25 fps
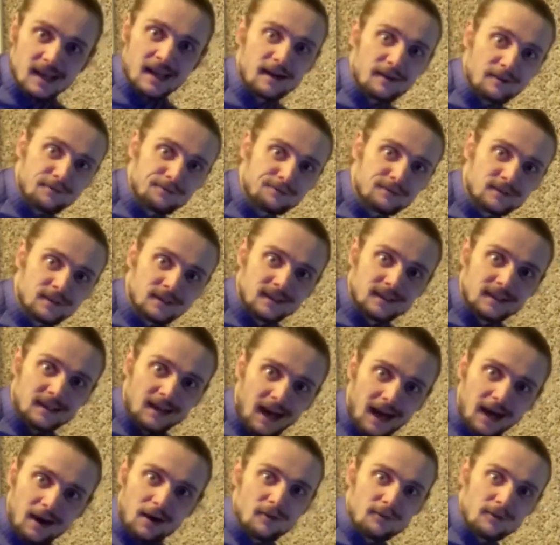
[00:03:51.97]
left
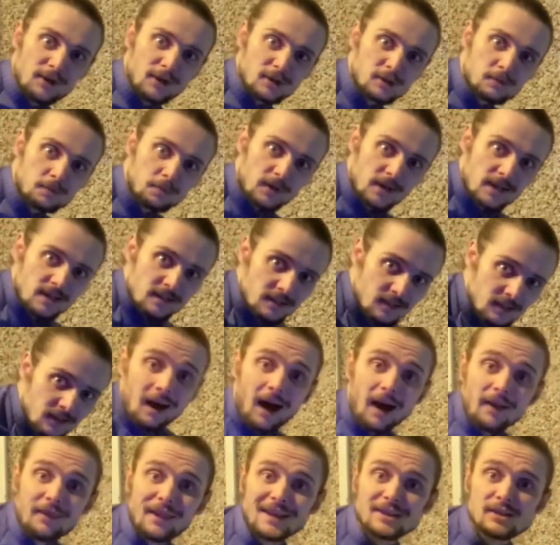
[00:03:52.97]
out of our sprint.
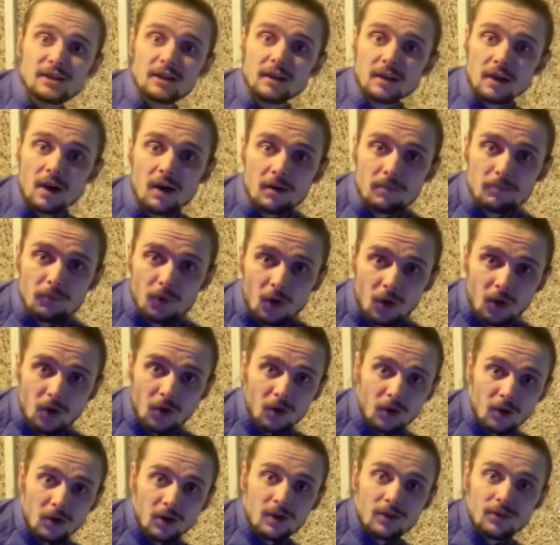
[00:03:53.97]
And that's a lot
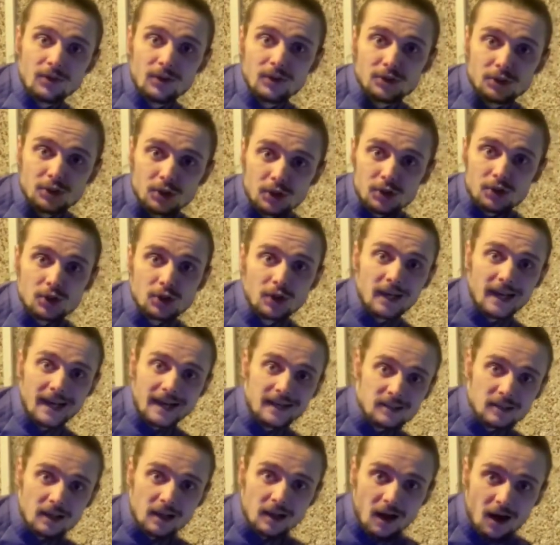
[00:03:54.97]
more than just your
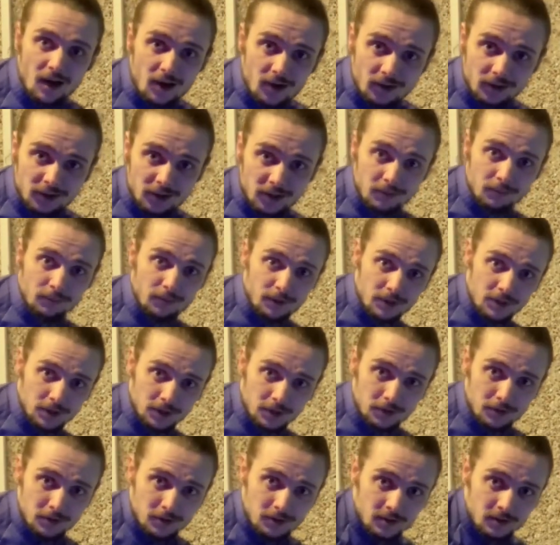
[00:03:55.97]
legs alone can
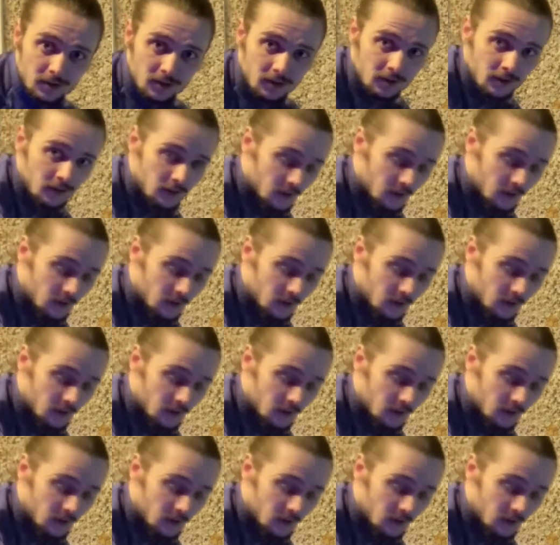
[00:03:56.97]
produce.